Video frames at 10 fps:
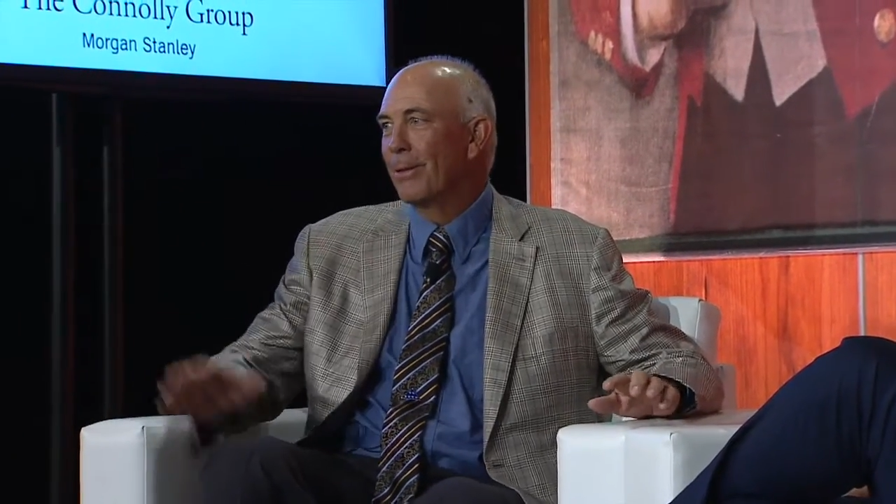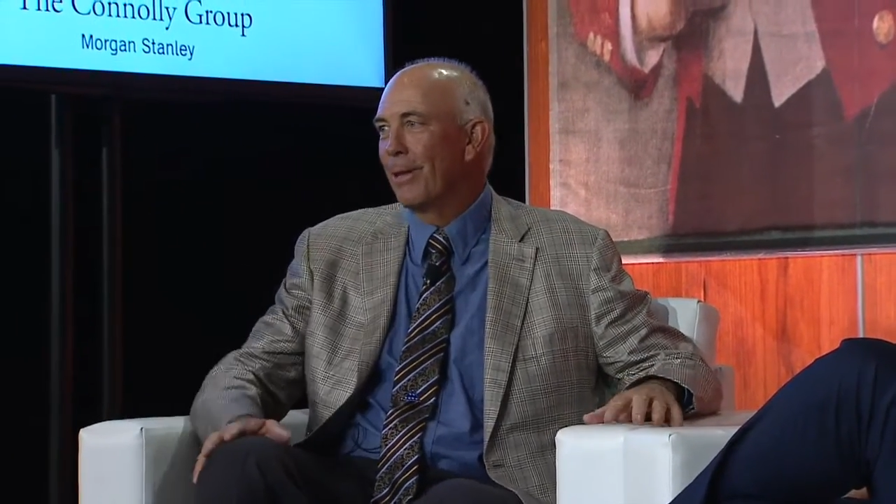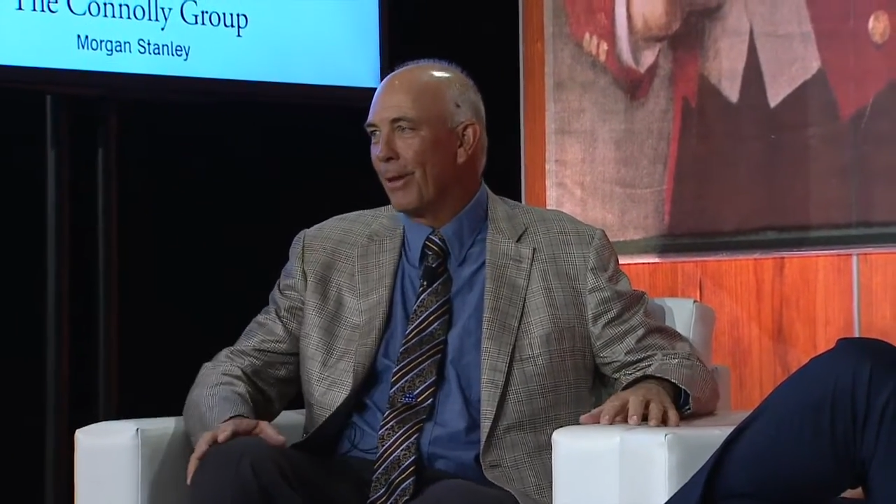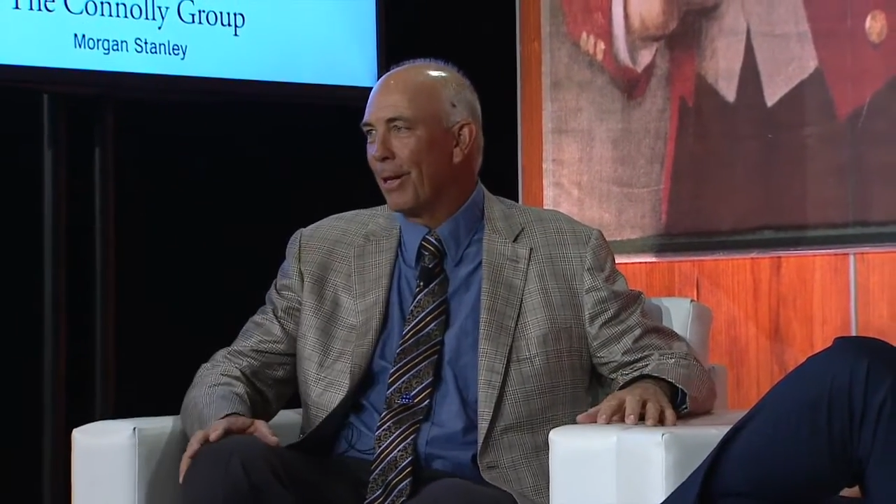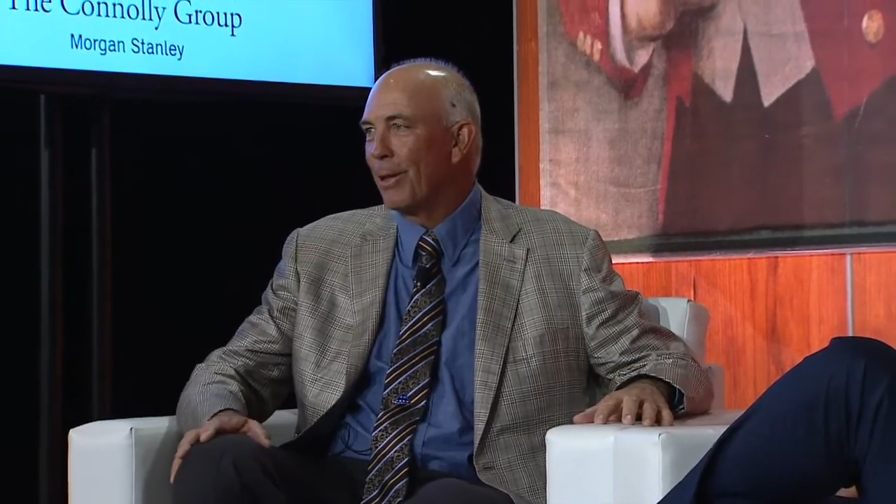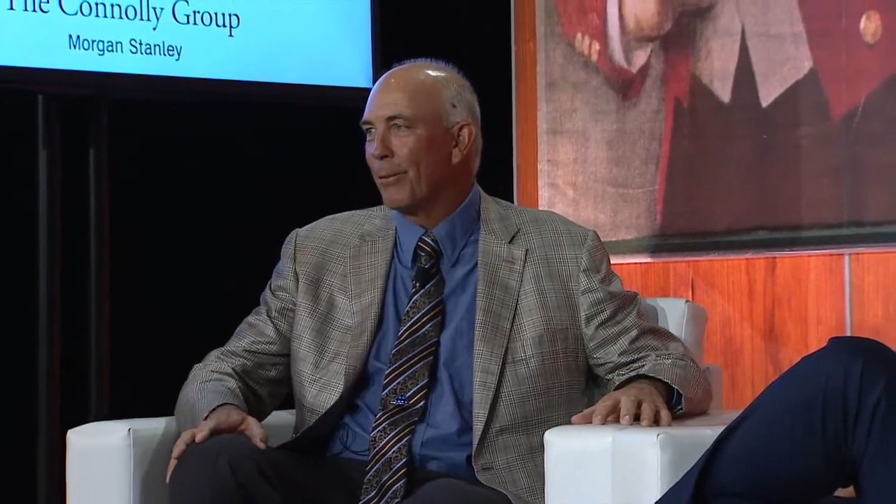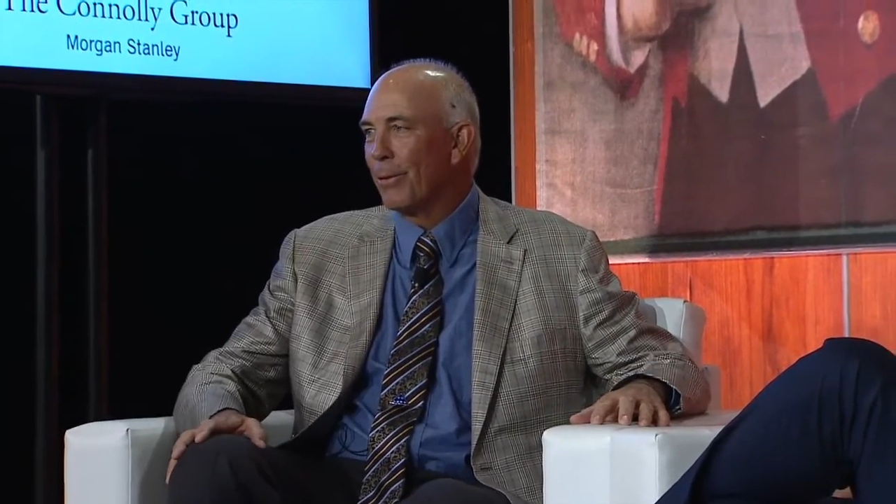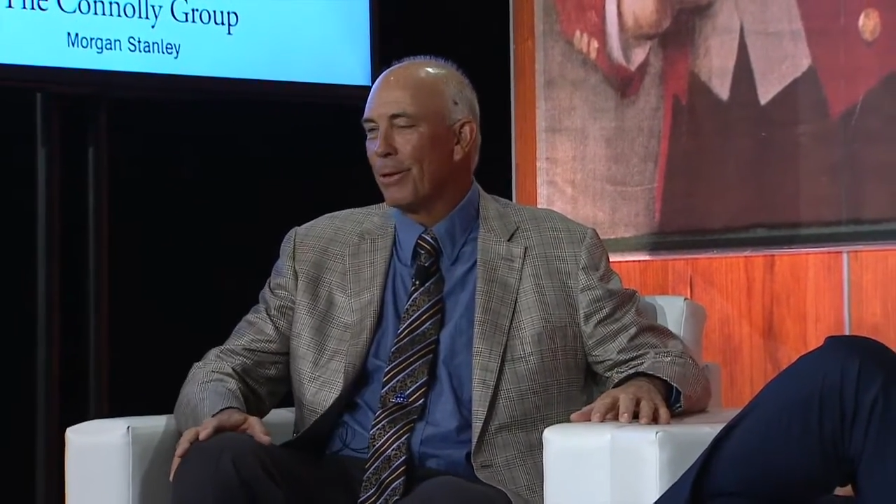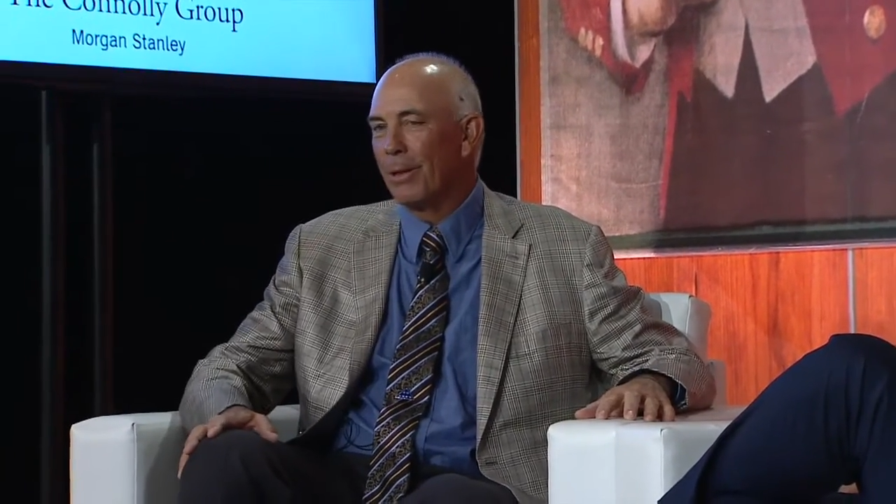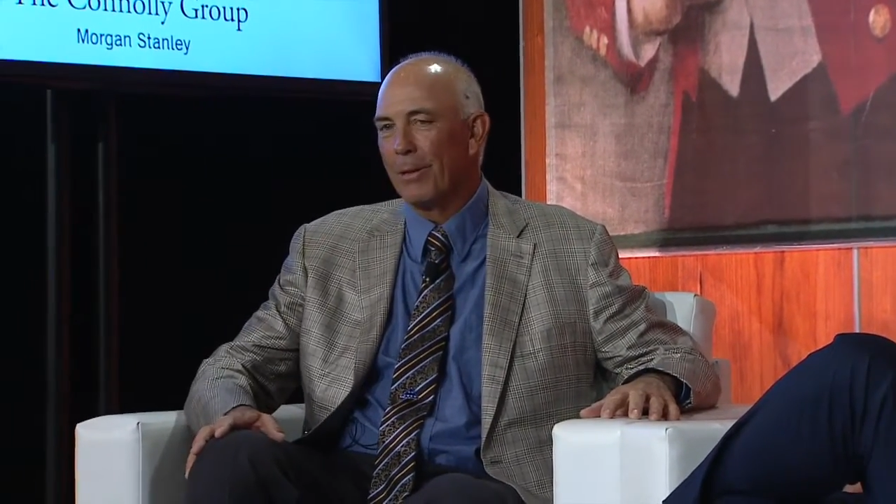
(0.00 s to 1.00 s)
Thank you
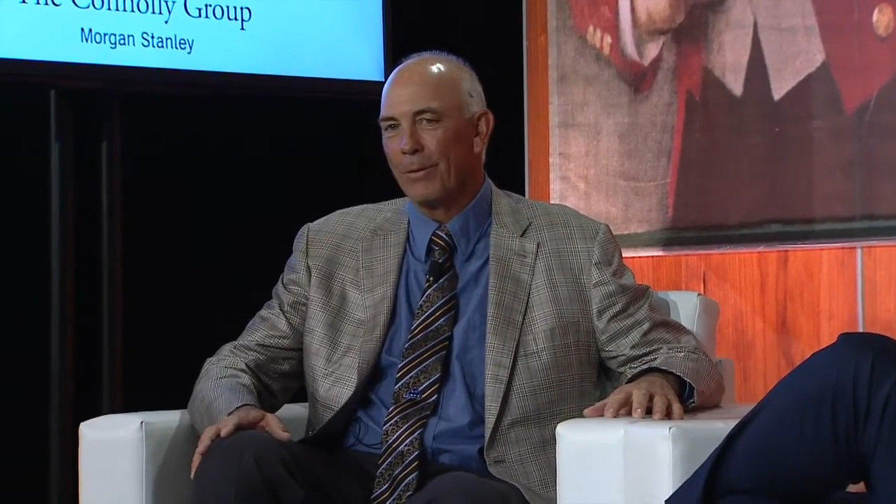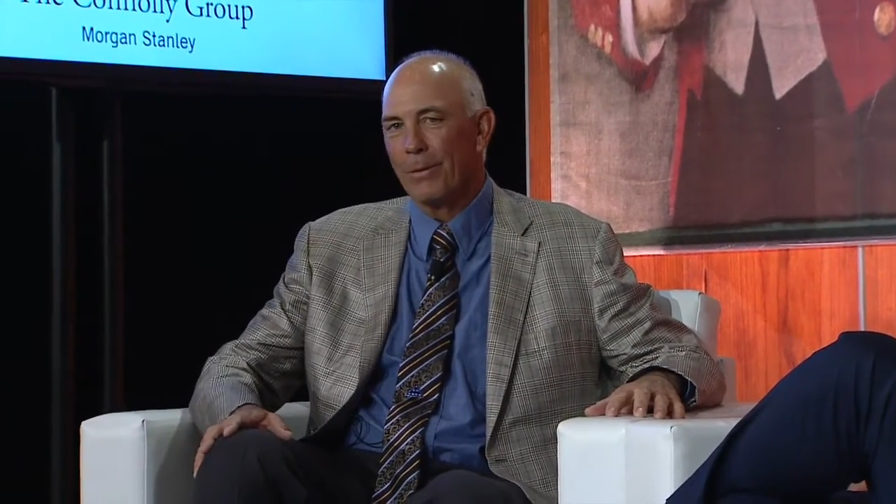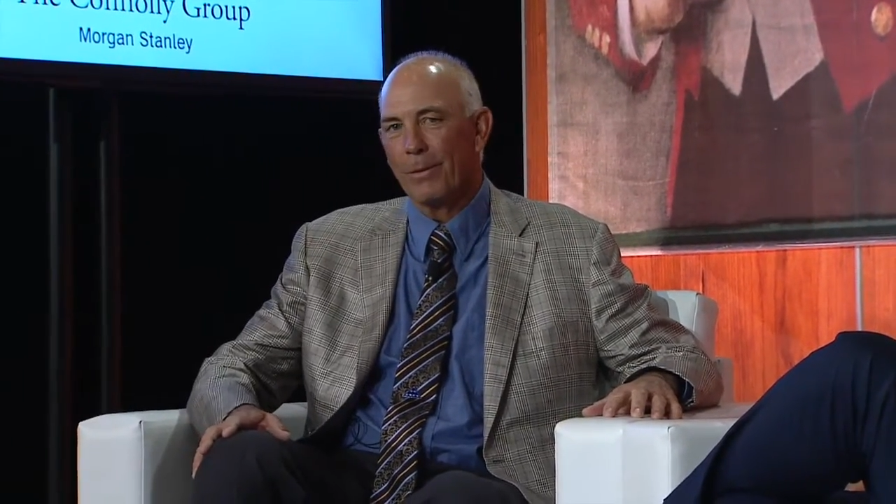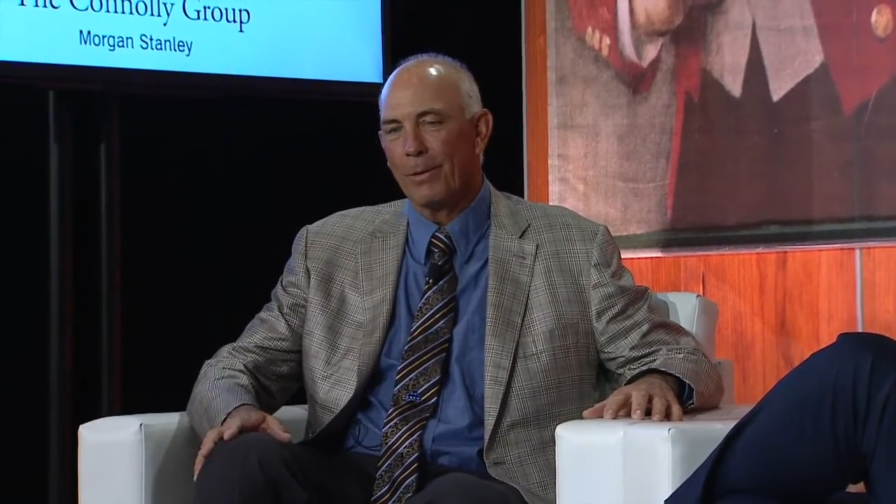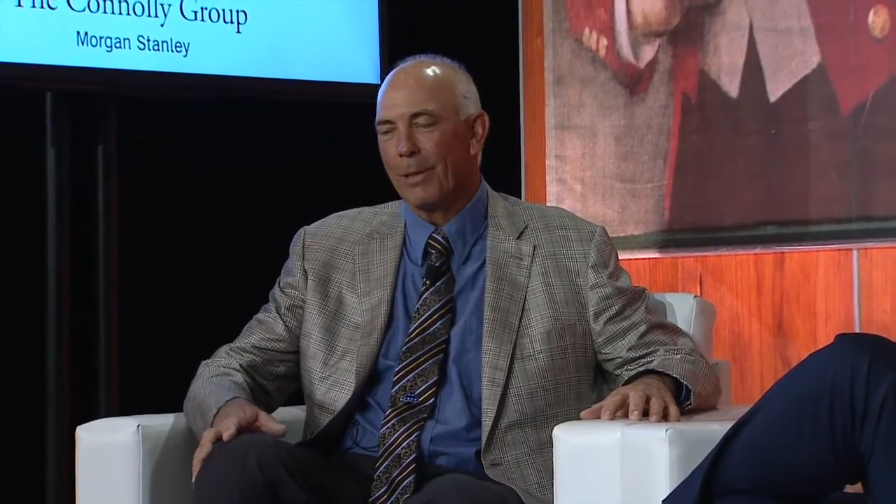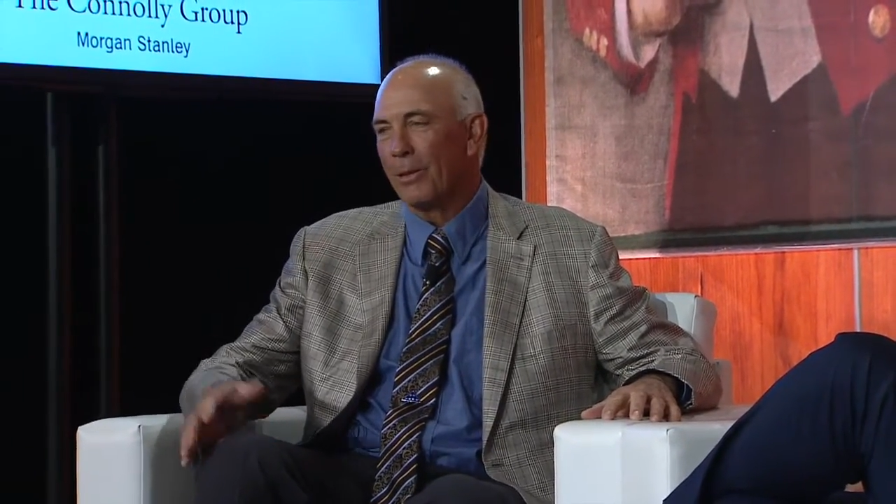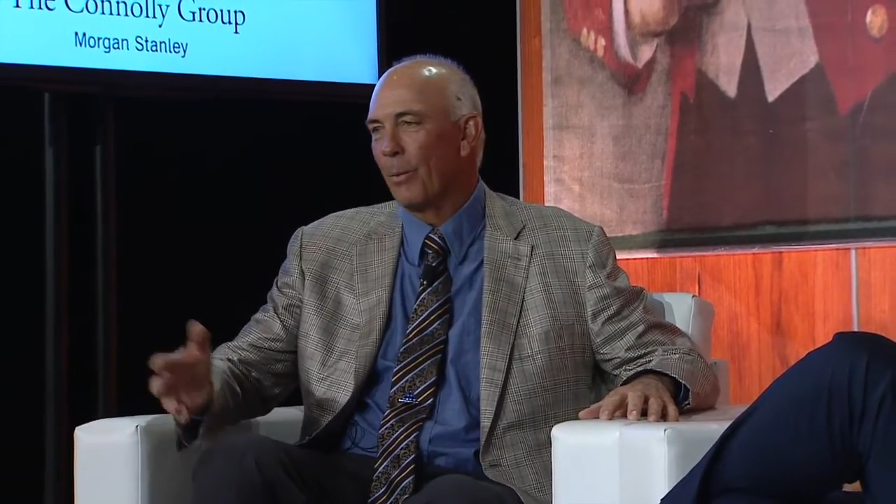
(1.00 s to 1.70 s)
for such a